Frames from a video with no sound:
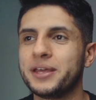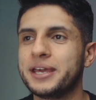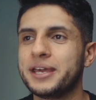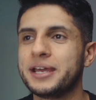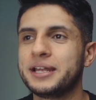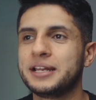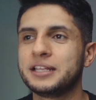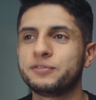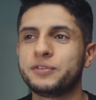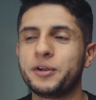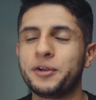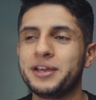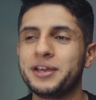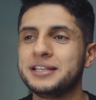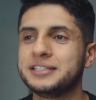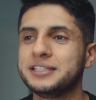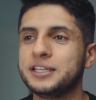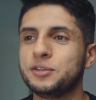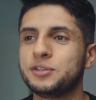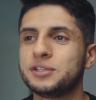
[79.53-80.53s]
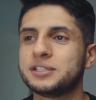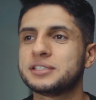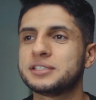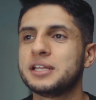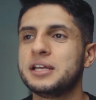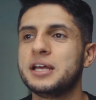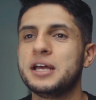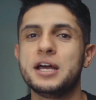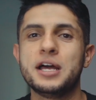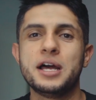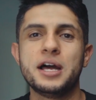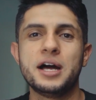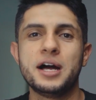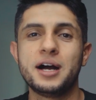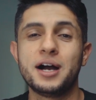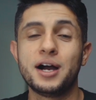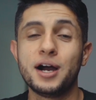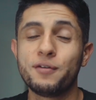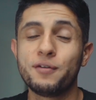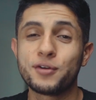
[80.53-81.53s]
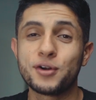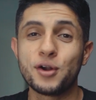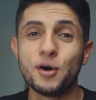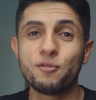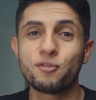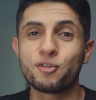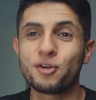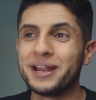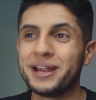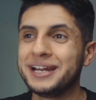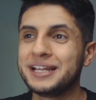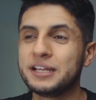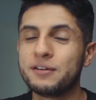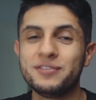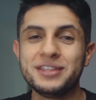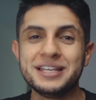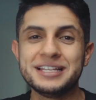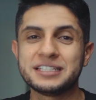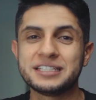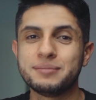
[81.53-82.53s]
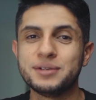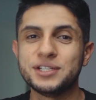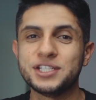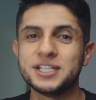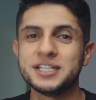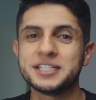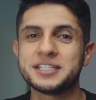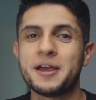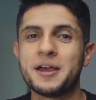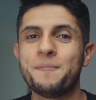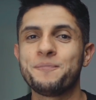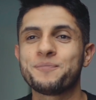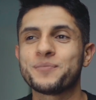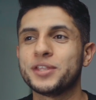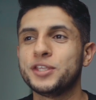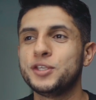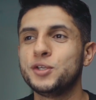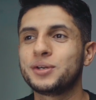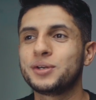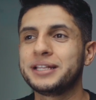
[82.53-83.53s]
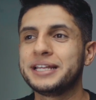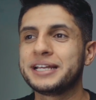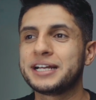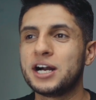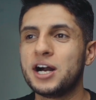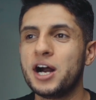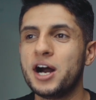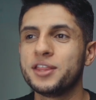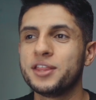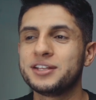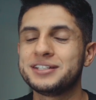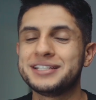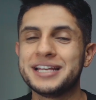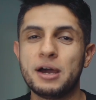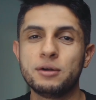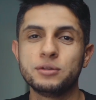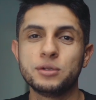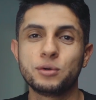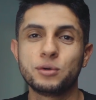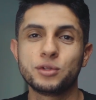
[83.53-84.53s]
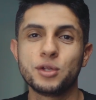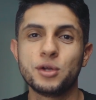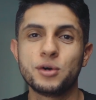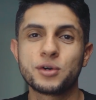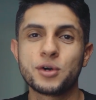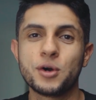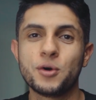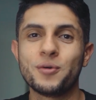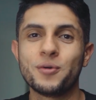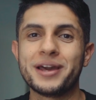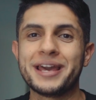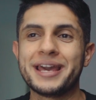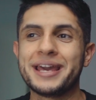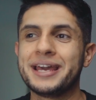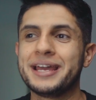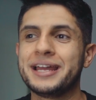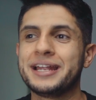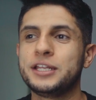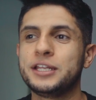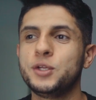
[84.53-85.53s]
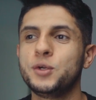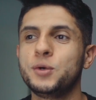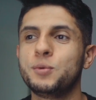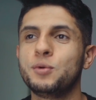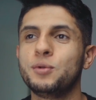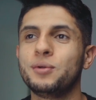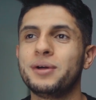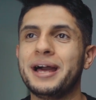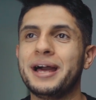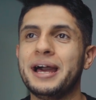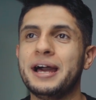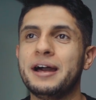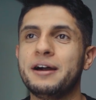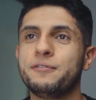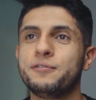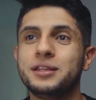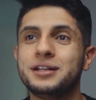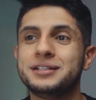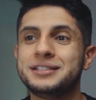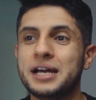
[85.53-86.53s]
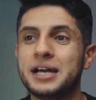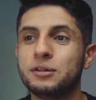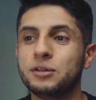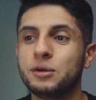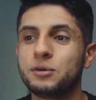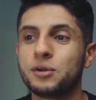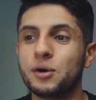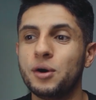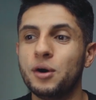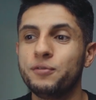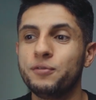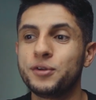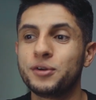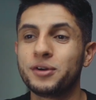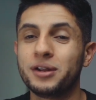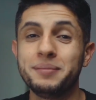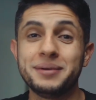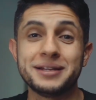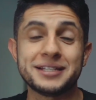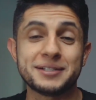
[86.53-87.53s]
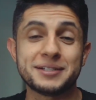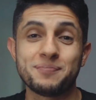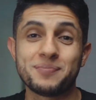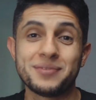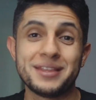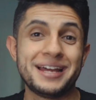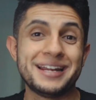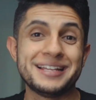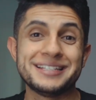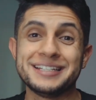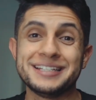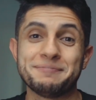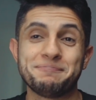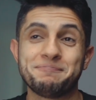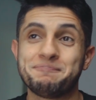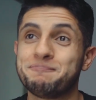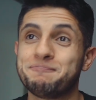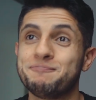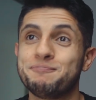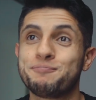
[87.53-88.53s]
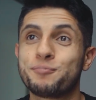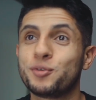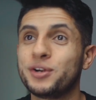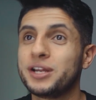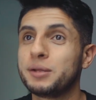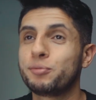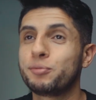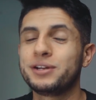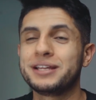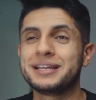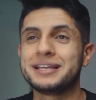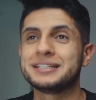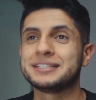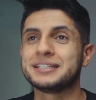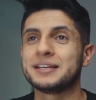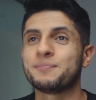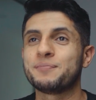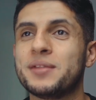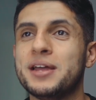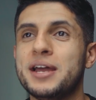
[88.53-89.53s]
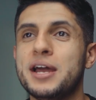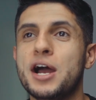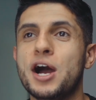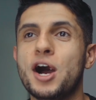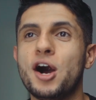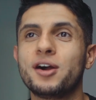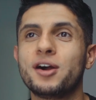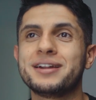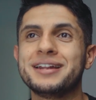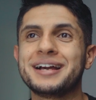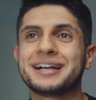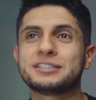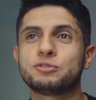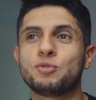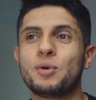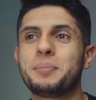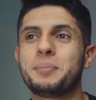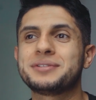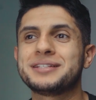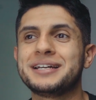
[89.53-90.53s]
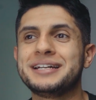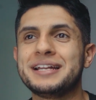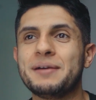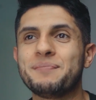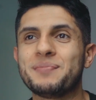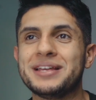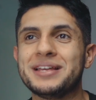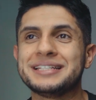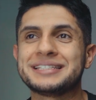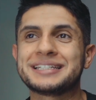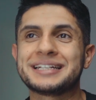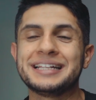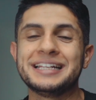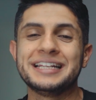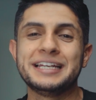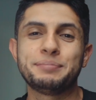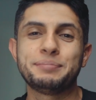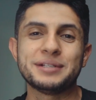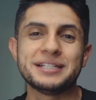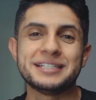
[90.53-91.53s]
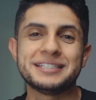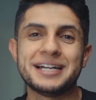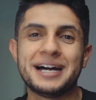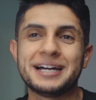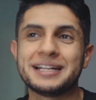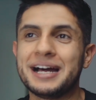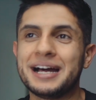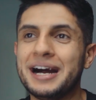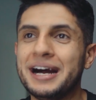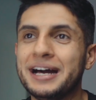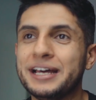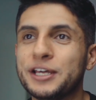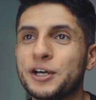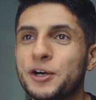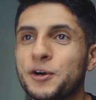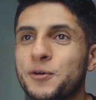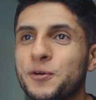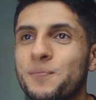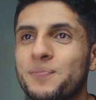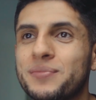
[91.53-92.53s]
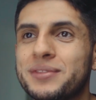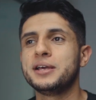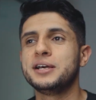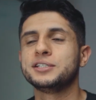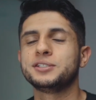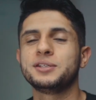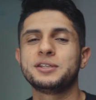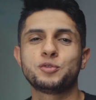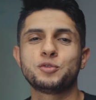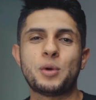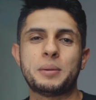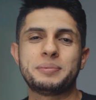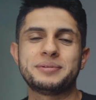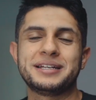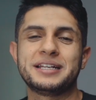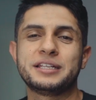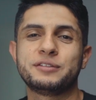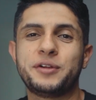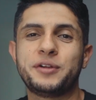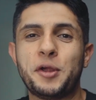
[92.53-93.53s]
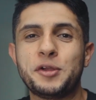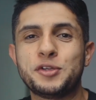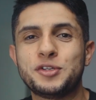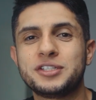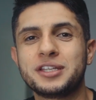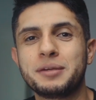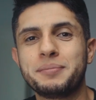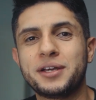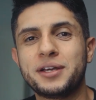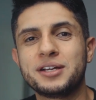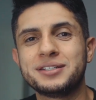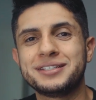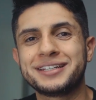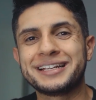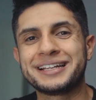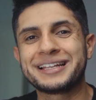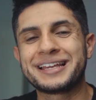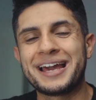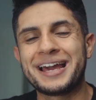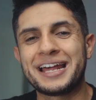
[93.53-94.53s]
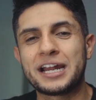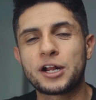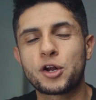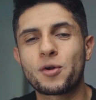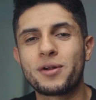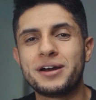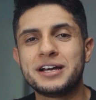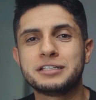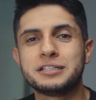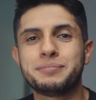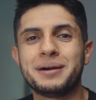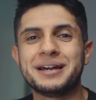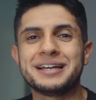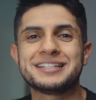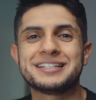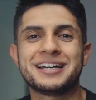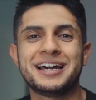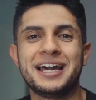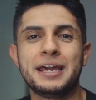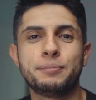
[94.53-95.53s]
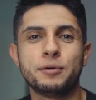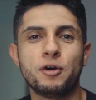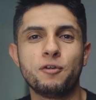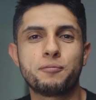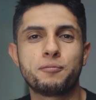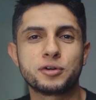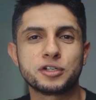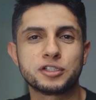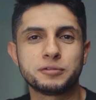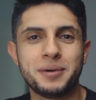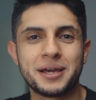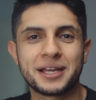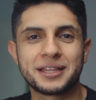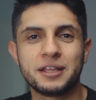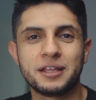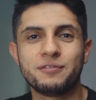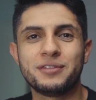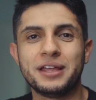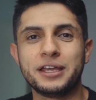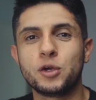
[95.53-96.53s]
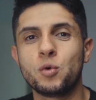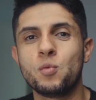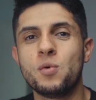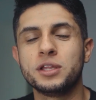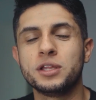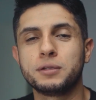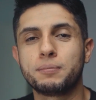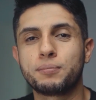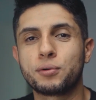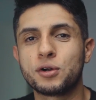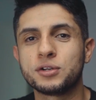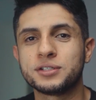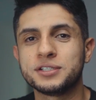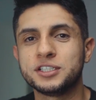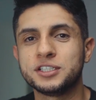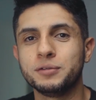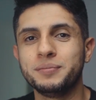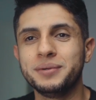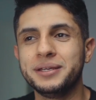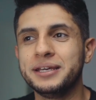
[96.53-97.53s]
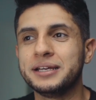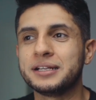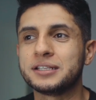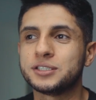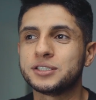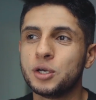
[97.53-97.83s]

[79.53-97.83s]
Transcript: And it's very easy. You just uh, hover over any of these images, you click on the download logo, and you will have the download of your image. That is it. Pretty, pretty easy. Our next website is clipped.io. So this website is very interesting because it can categorize by type of perspective that you want the person to be in.